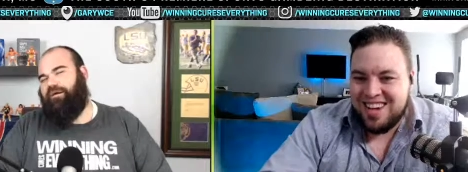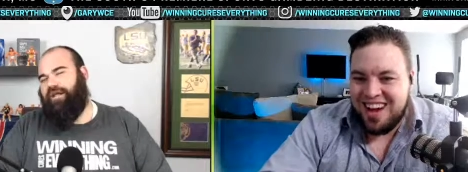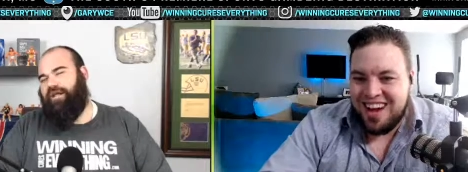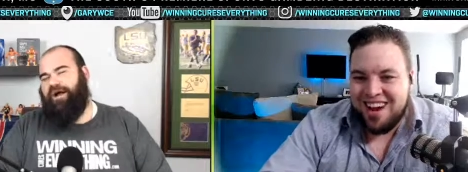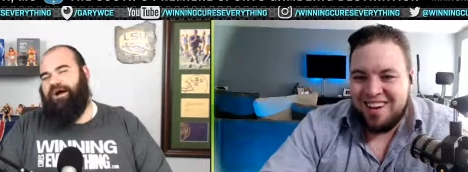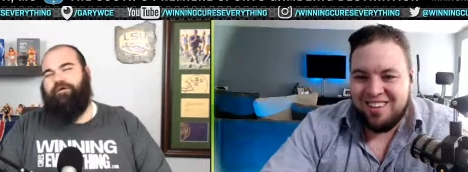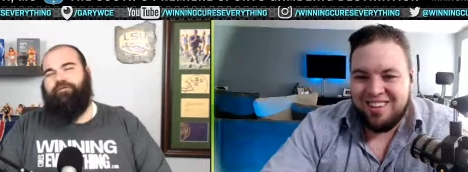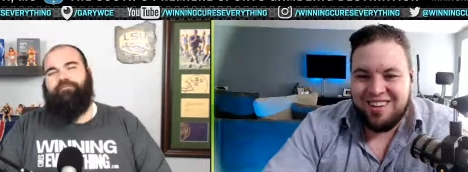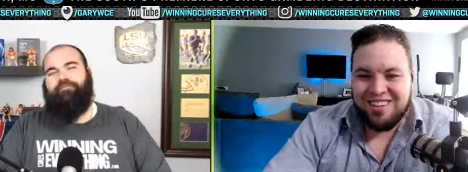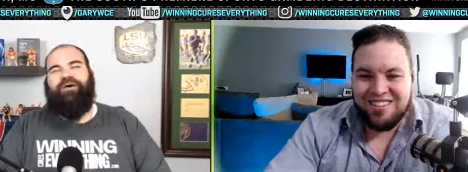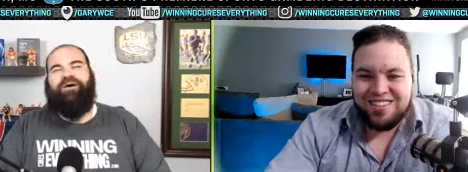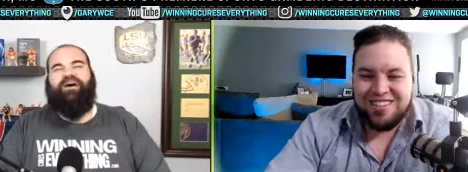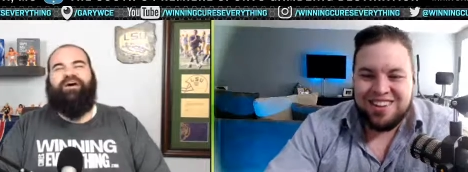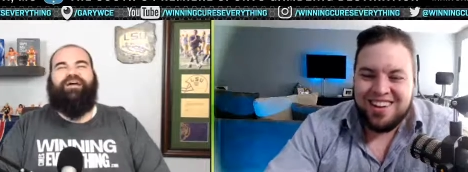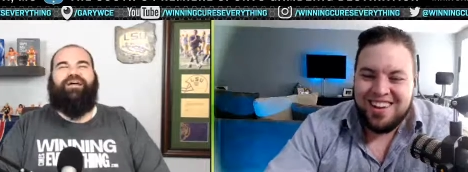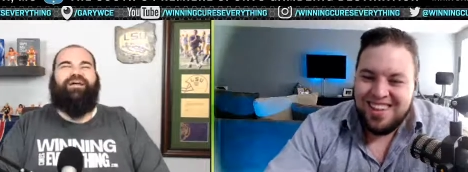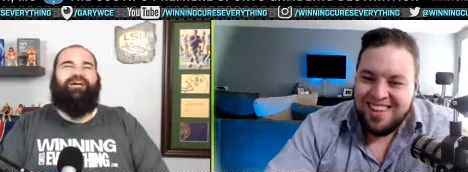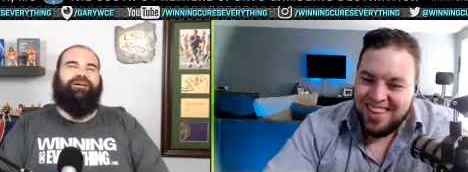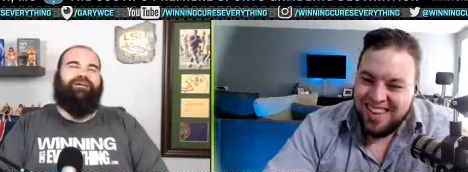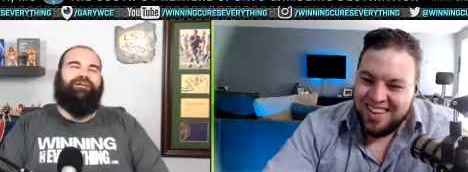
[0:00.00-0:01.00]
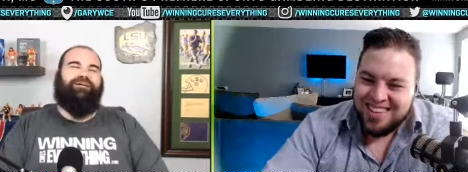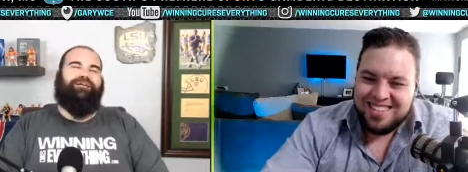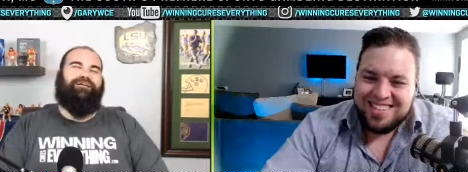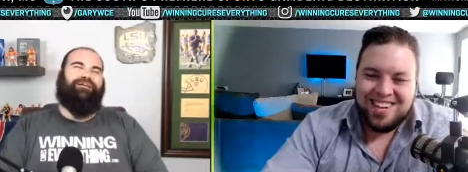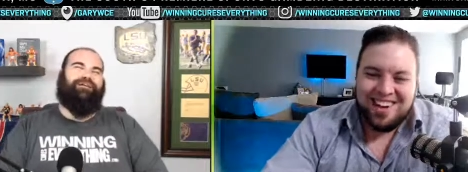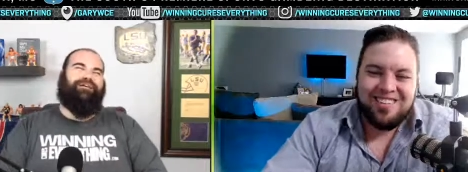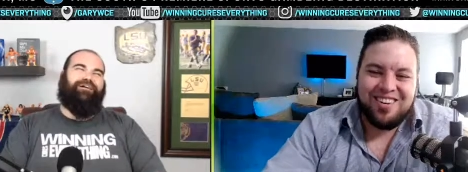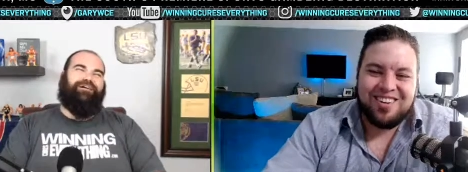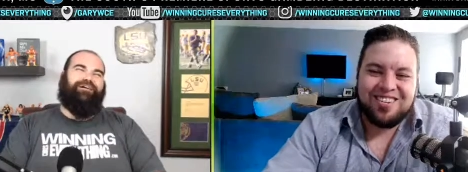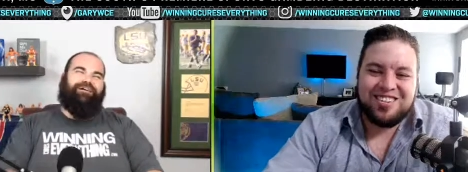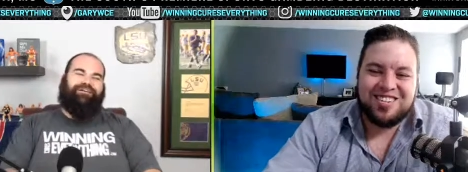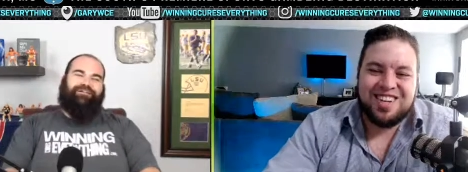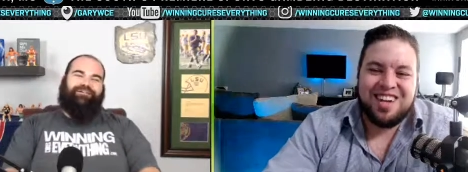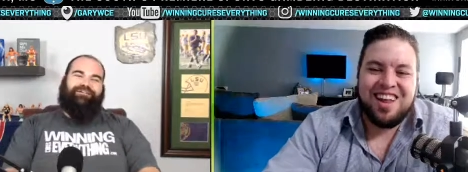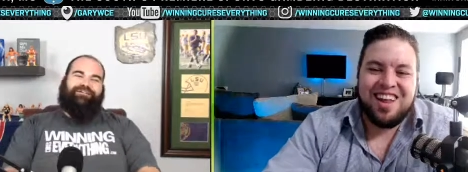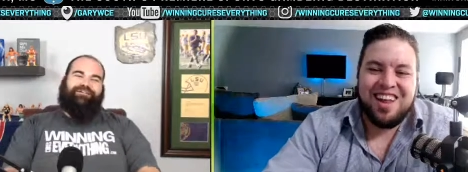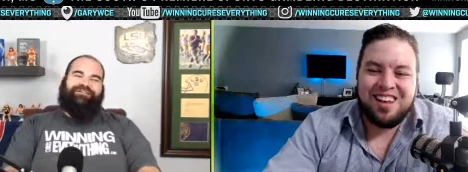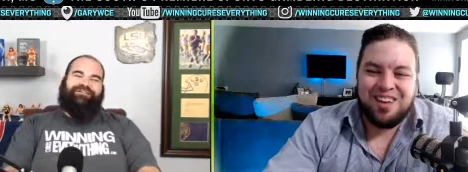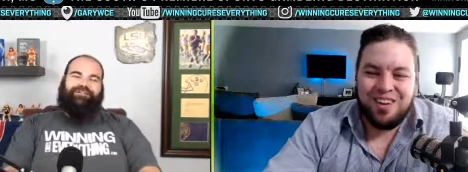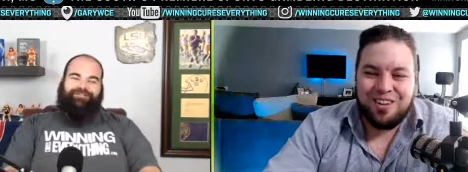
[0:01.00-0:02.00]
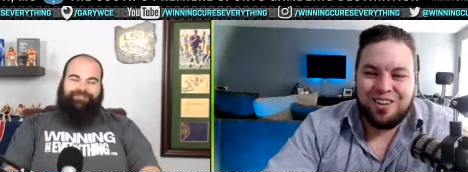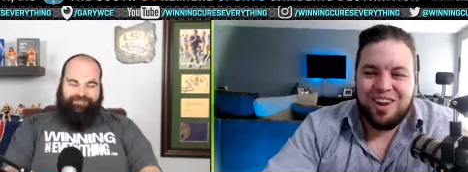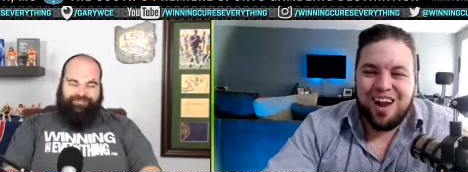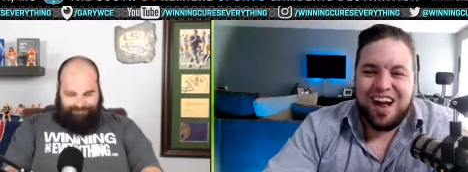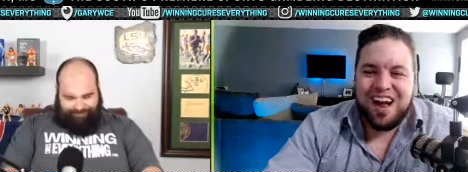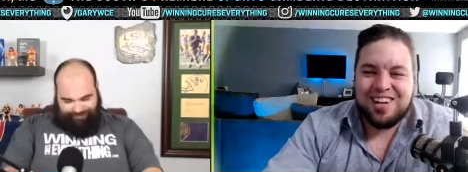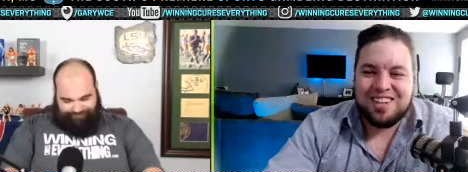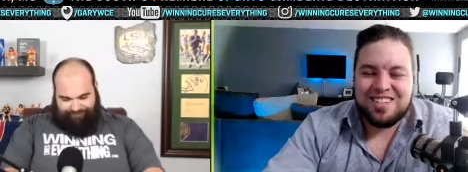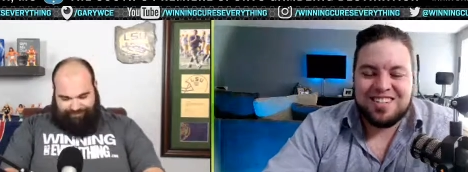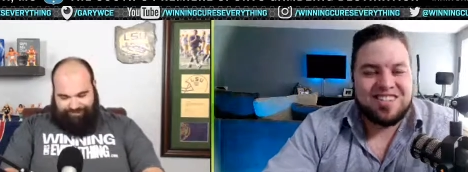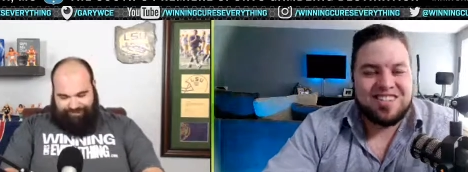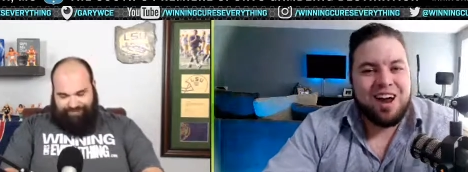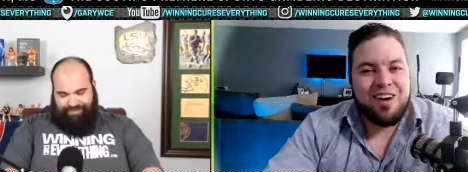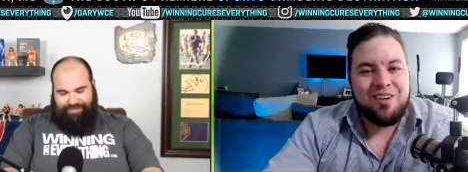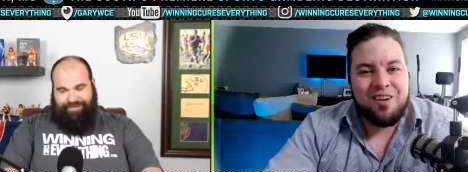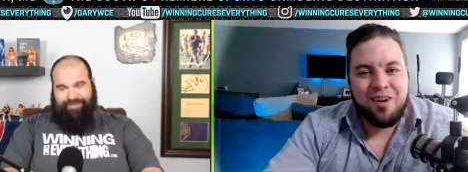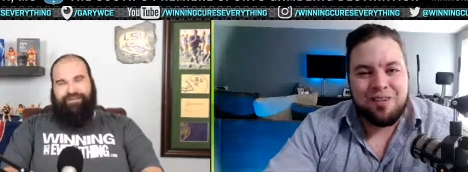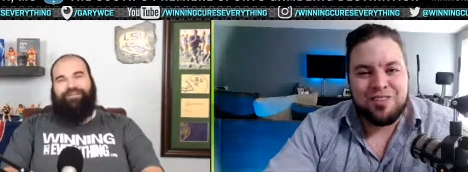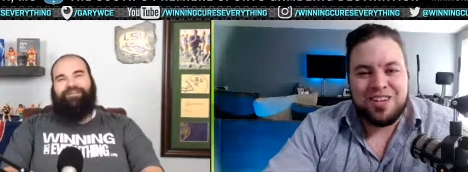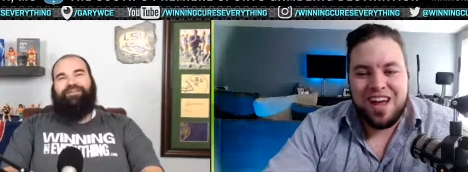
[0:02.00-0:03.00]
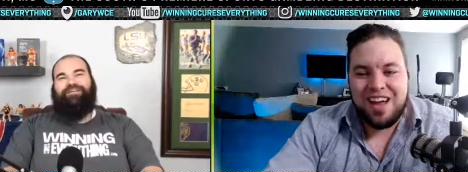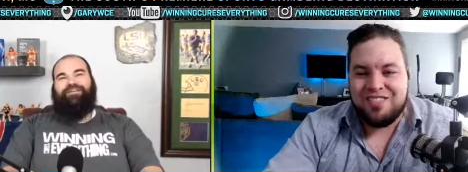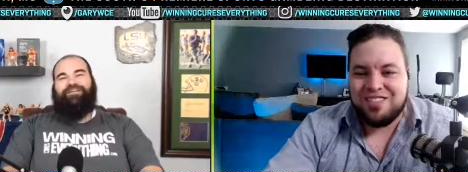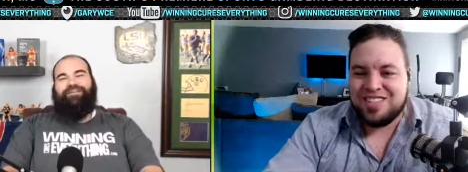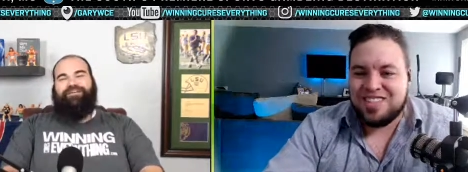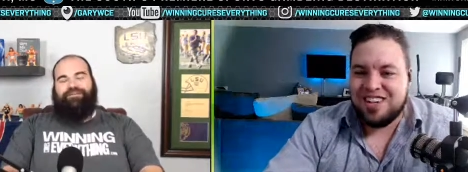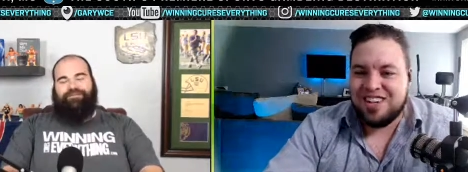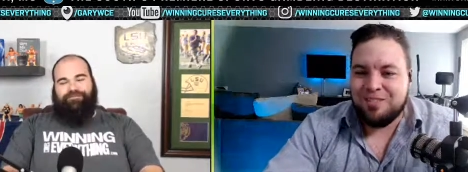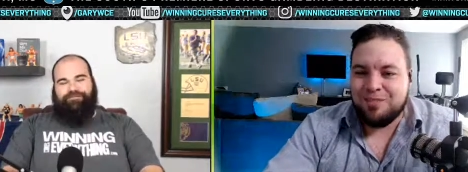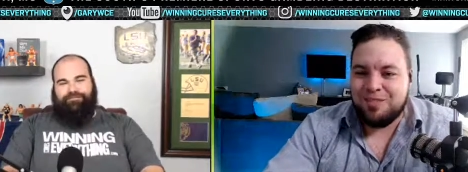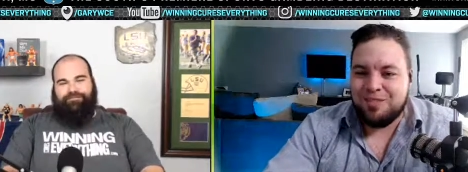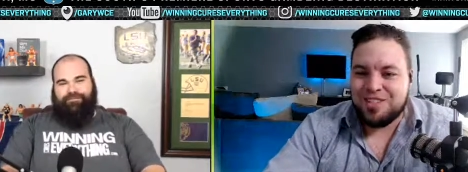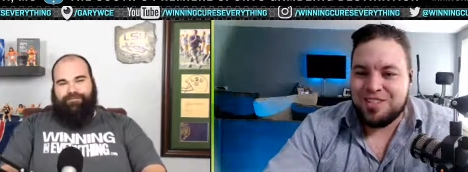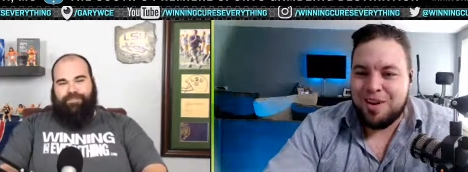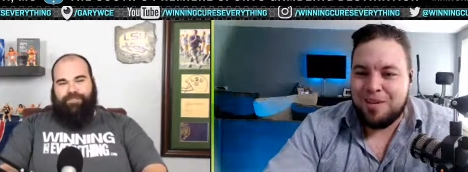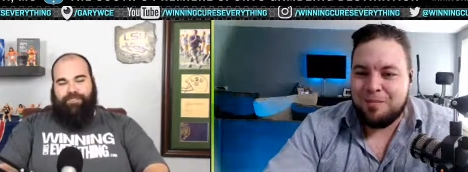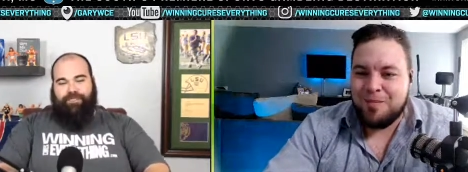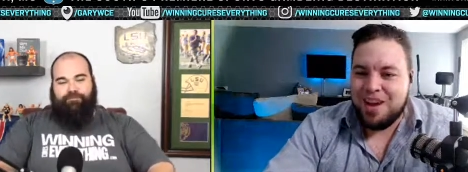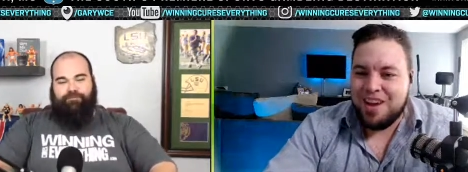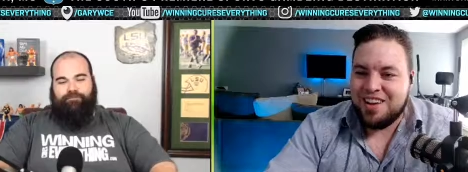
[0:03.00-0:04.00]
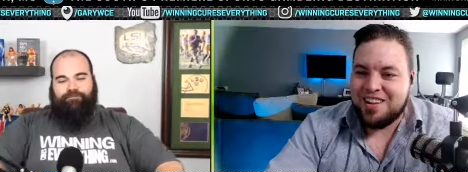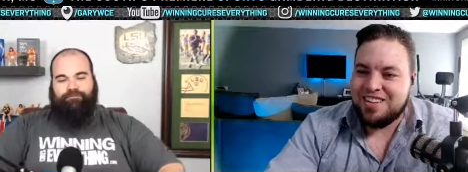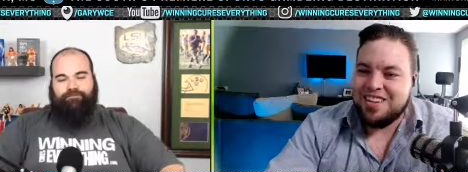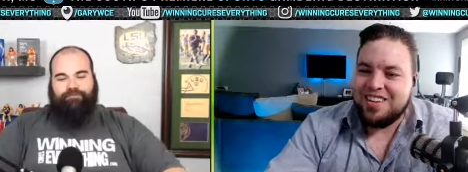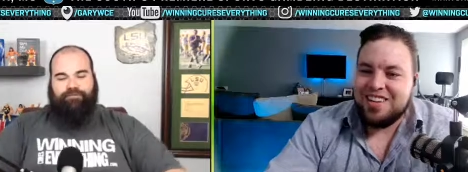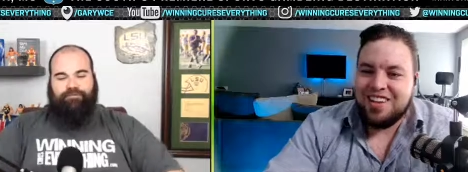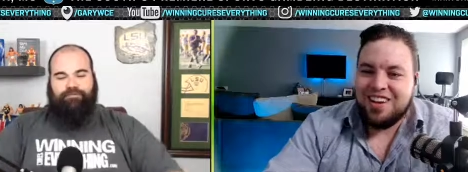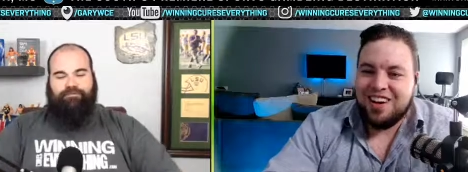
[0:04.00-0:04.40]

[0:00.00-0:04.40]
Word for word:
Speaker 1: Tyrone oh. Tyrone oh. said hello guys. Tyrone Davison, what's up, man?